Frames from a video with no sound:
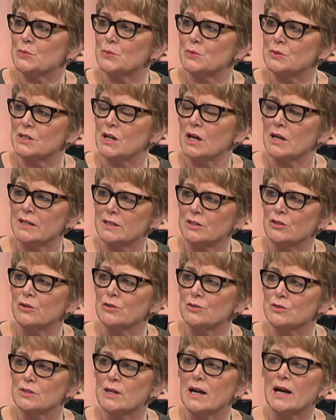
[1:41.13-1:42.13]
was
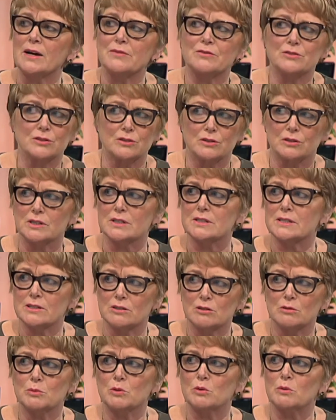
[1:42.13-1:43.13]
diagnosed after a
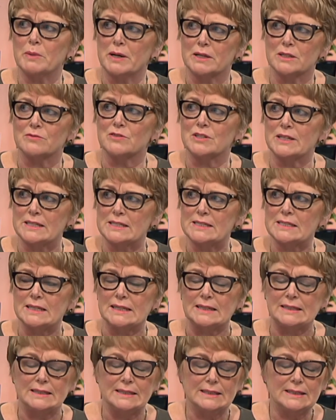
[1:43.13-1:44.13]
considerable amount of
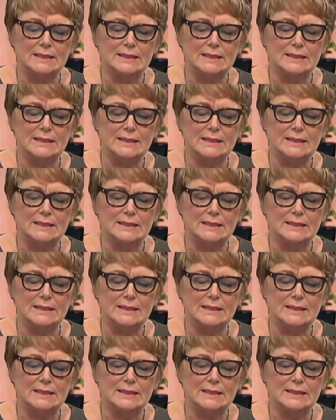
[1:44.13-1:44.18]
testing